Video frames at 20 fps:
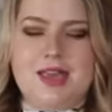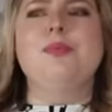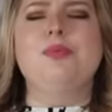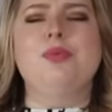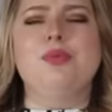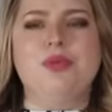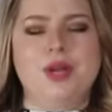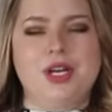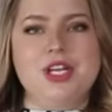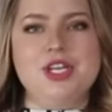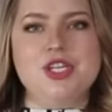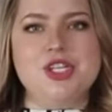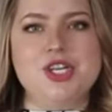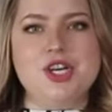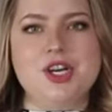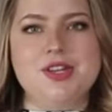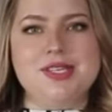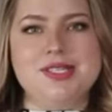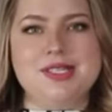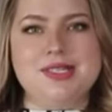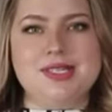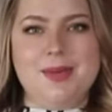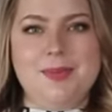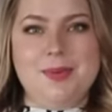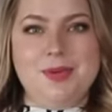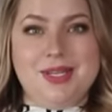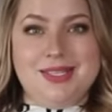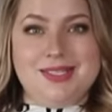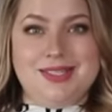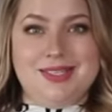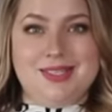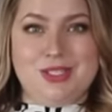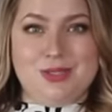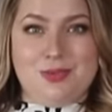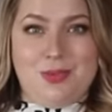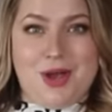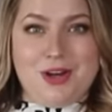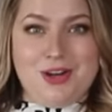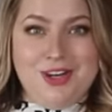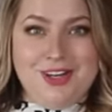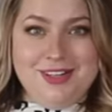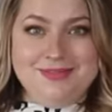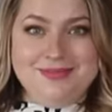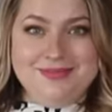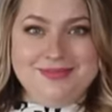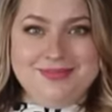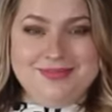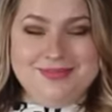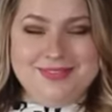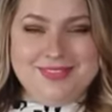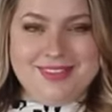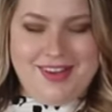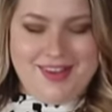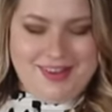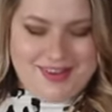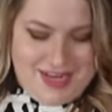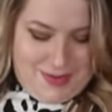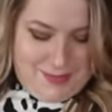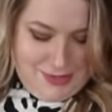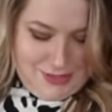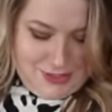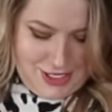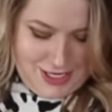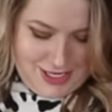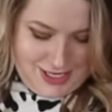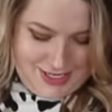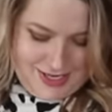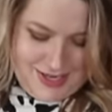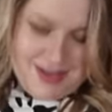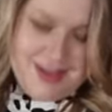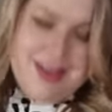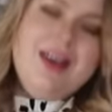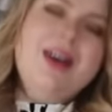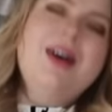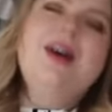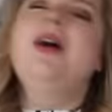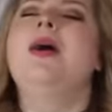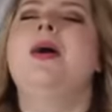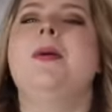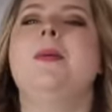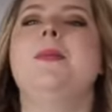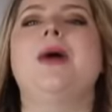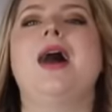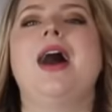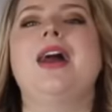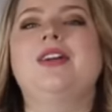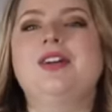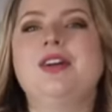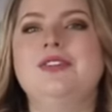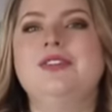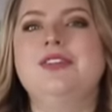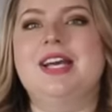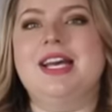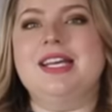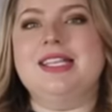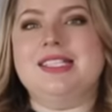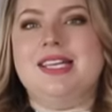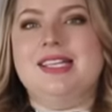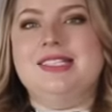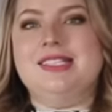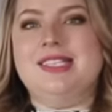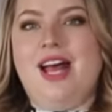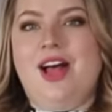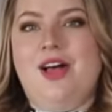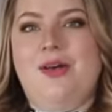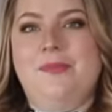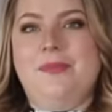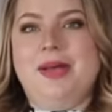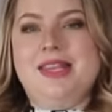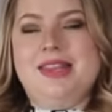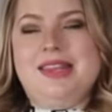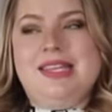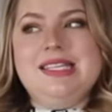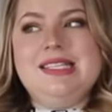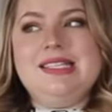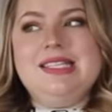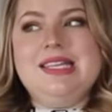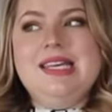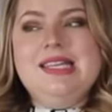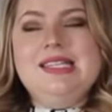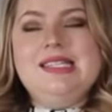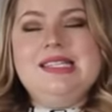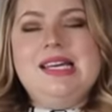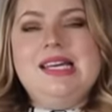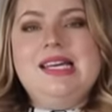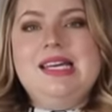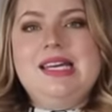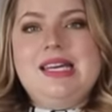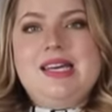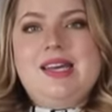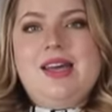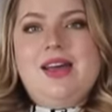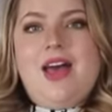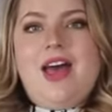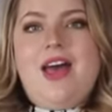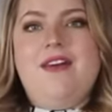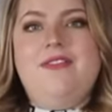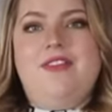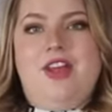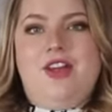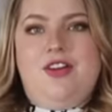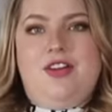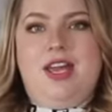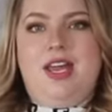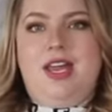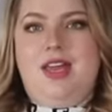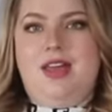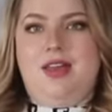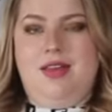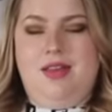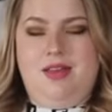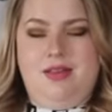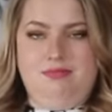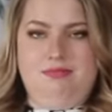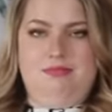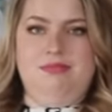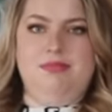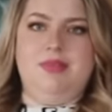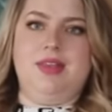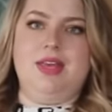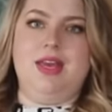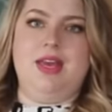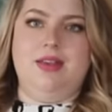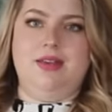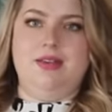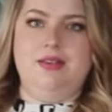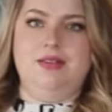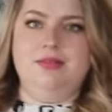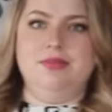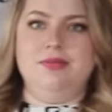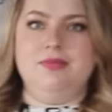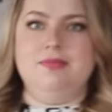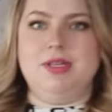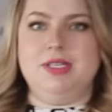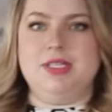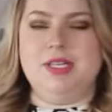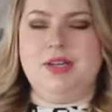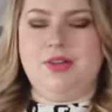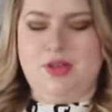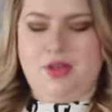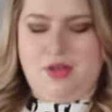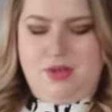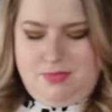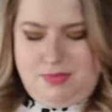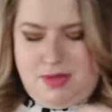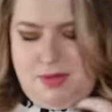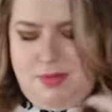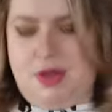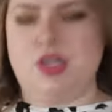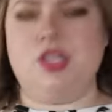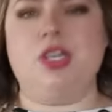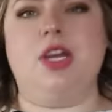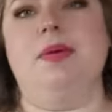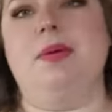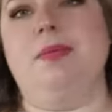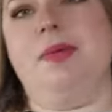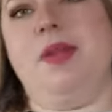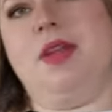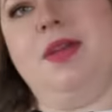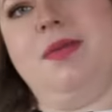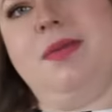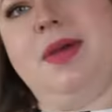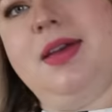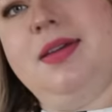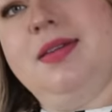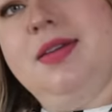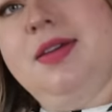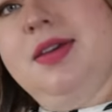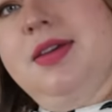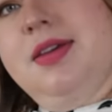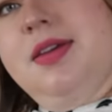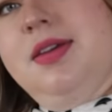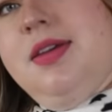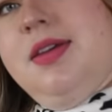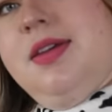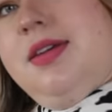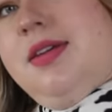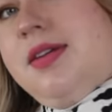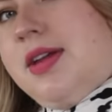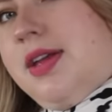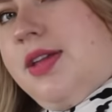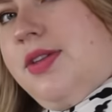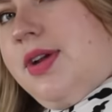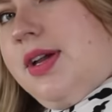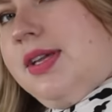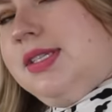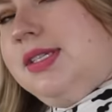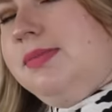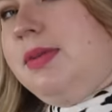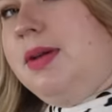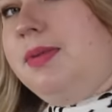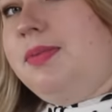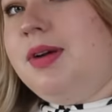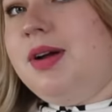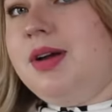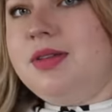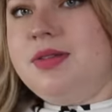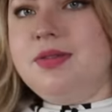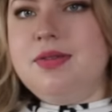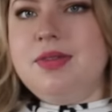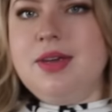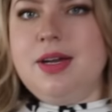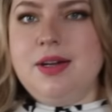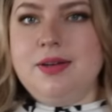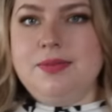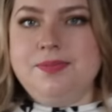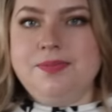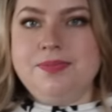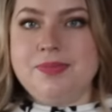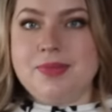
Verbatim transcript: I'm pretty sure this is labeled as a sweater on Amazon, but I don't know if you guys can tell, but this is like a very thin material. Maybe I should come up a little bit. Can you guys see my bra through there?